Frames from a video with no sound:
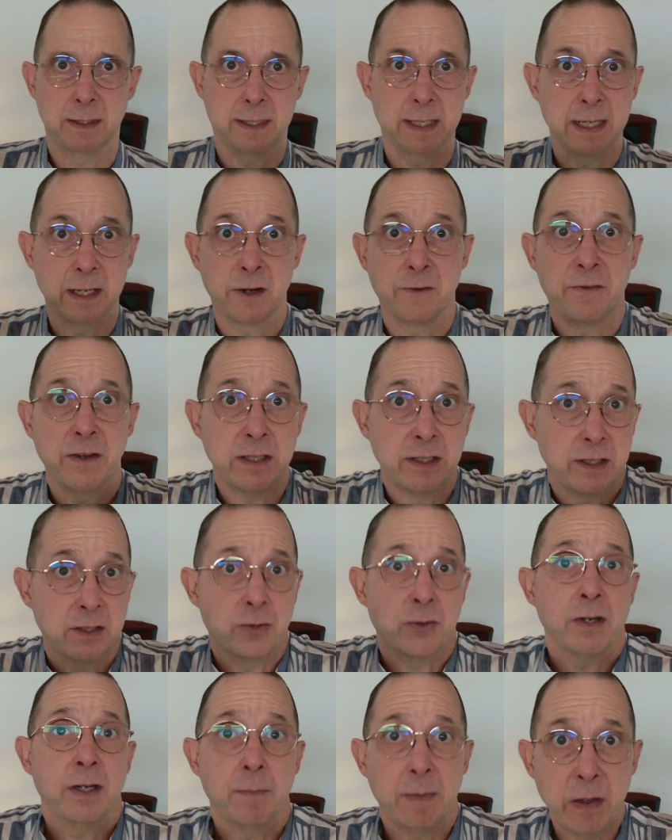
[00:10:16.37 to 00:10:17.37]
the interface
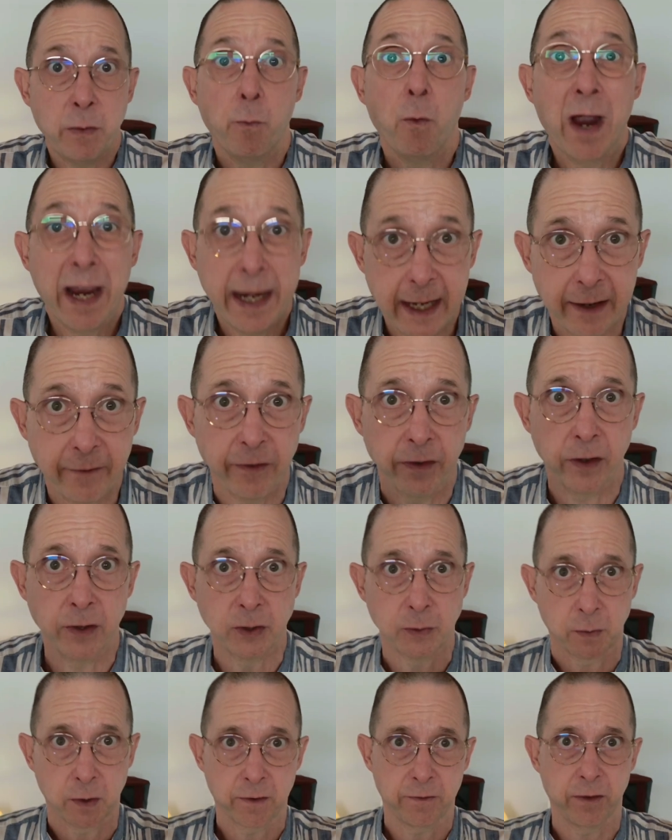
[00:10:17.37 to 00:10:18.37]
is going to be waiting for
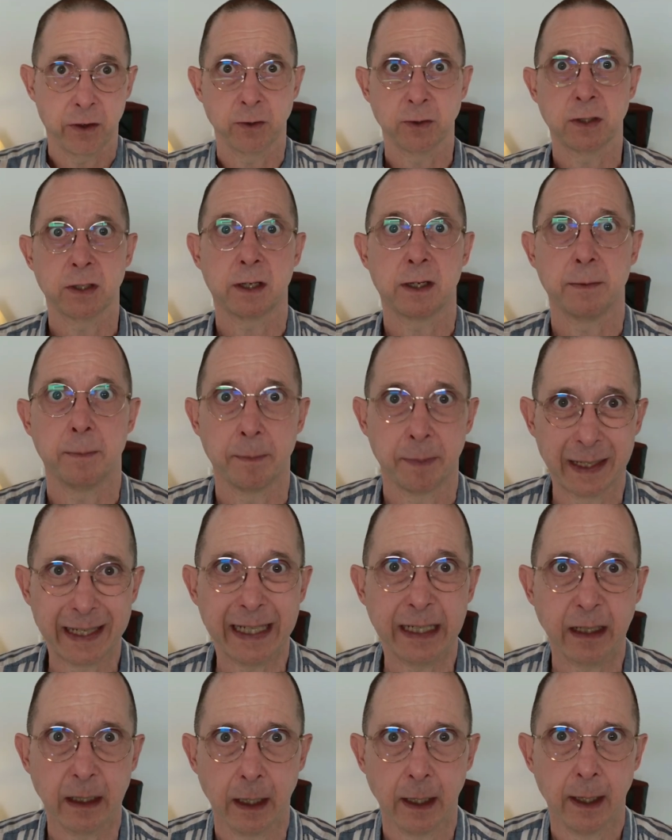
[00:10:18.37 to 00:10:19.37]
those workflows to
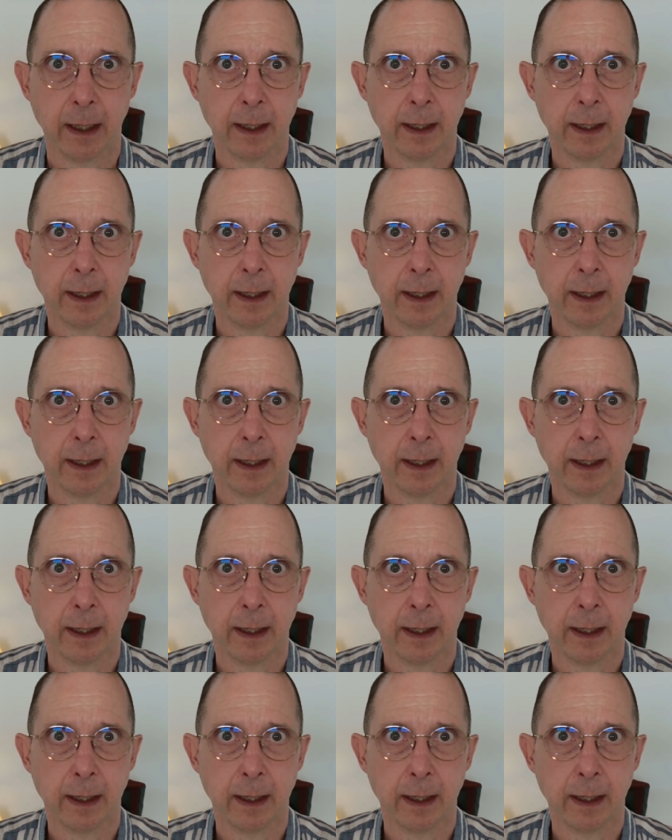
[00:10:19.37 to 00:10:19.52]
complete.